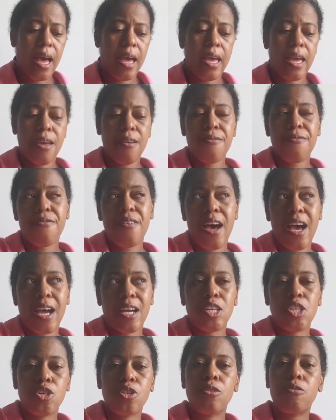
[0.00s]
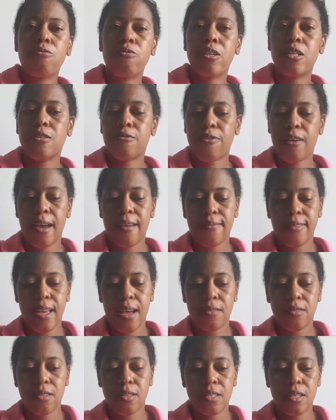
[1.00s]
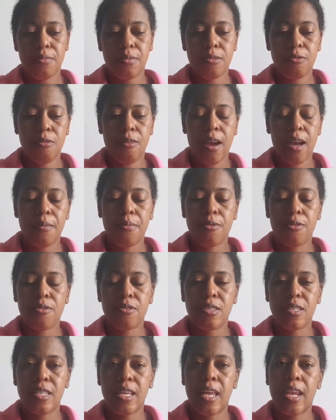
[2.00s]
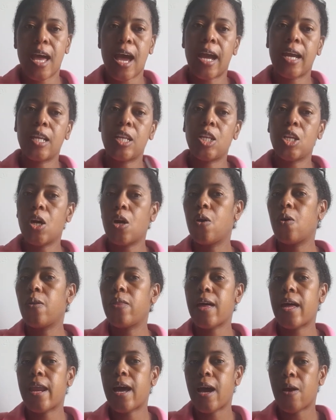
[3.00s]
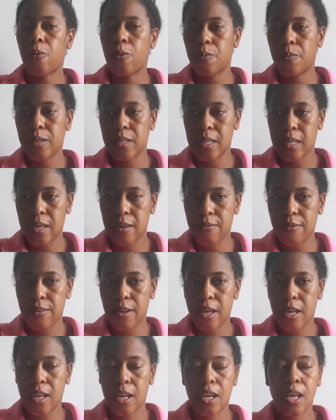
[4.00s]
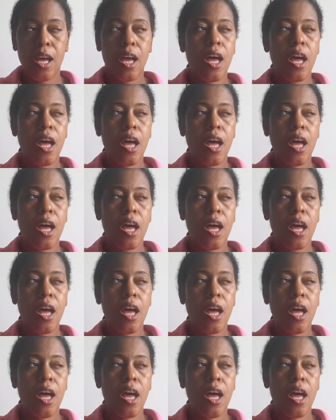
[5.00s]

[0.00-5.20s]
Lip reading: if I should reach 5,000 subscribers, then I know that I will be given